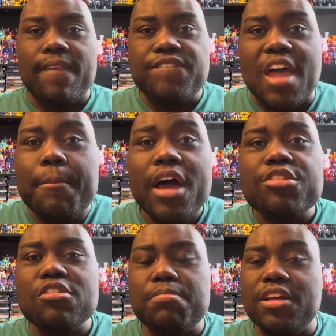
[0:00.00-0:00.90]
Now,
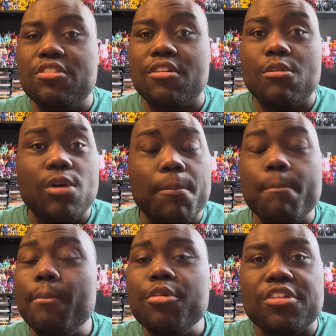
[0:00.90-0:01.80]
Master Splinter, well,
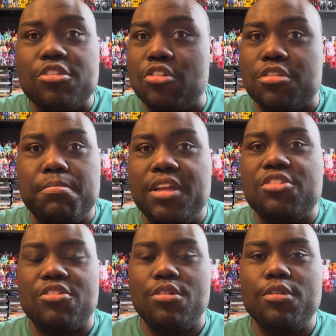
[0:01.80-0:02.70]
mostly it's just
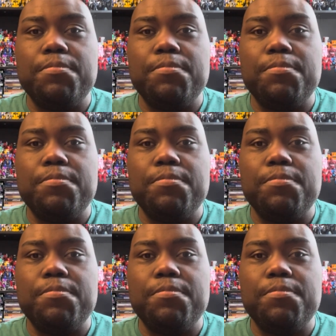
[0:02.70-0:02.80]
Splinter.